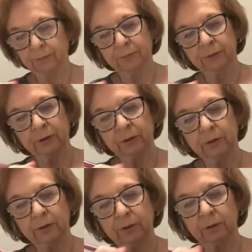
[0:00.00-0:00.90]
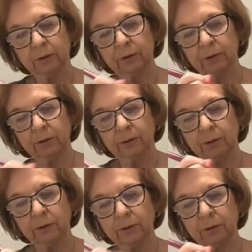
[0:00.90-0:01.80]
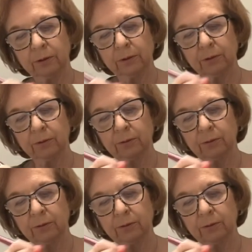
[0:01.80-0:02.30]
Nothing is said.